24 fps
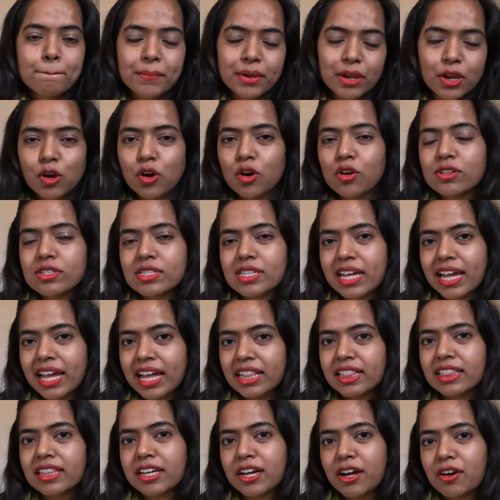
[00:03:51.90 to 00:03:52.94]
because
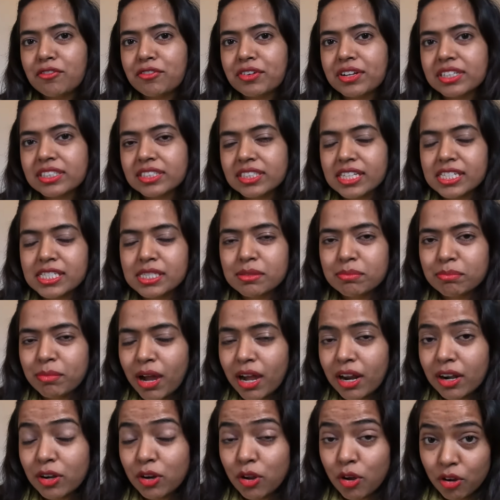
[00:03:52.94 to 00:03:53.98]
health coverage is
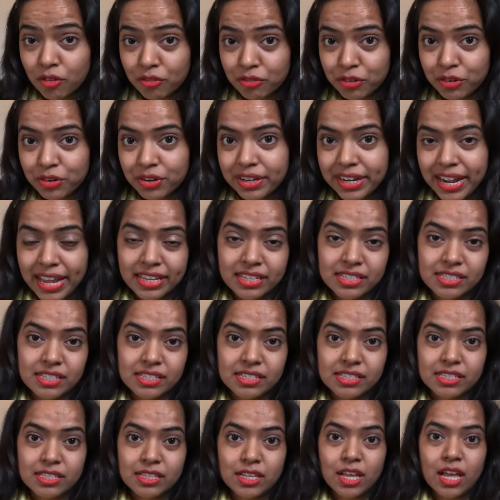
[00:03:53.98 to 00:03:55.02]
part of your
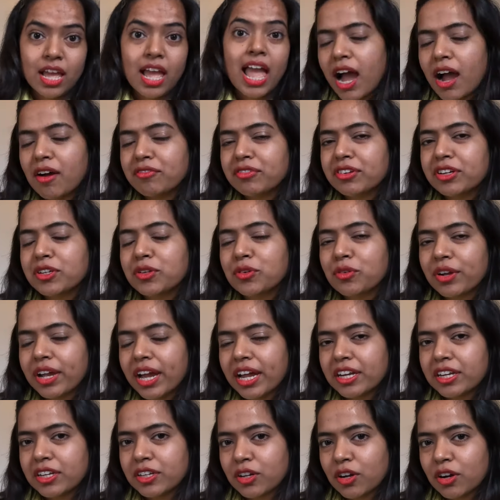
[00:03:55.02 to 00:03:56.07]
taxes. After you
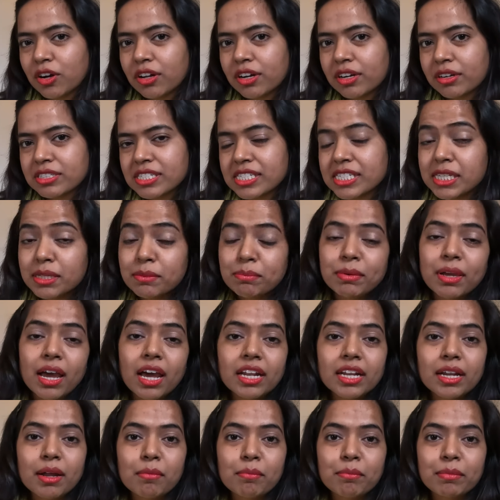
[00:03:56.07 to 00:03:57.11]
get your
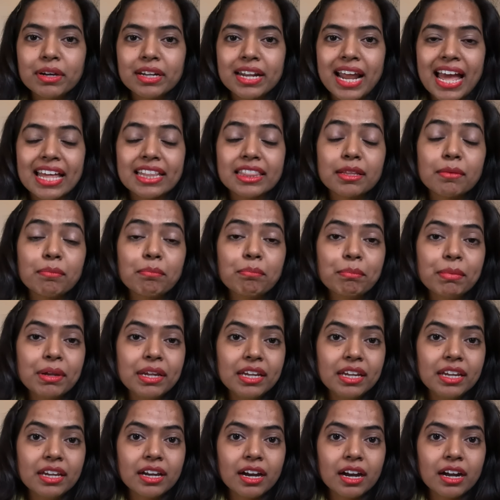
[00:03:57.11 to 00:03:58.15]
CPR number and the
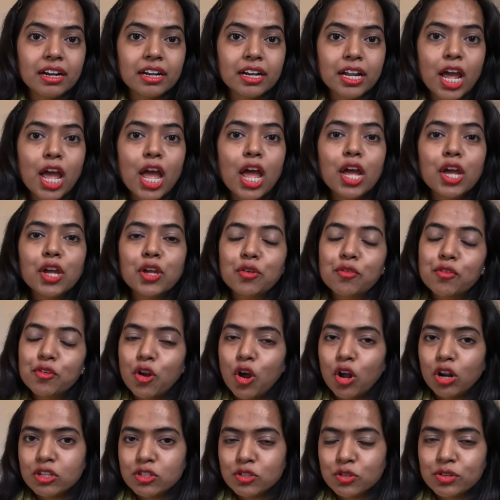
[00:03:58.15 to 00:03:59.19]
pink card, you will
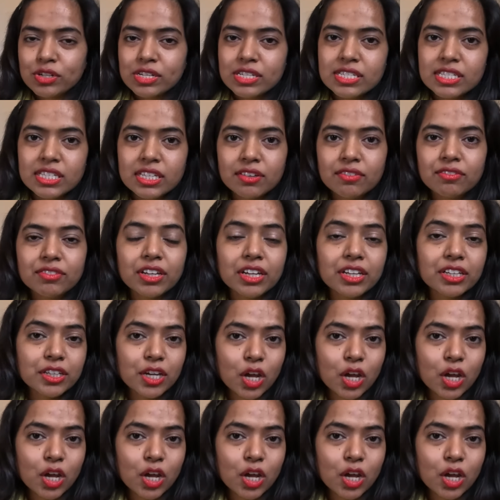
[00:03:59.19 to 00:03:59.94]
also receive the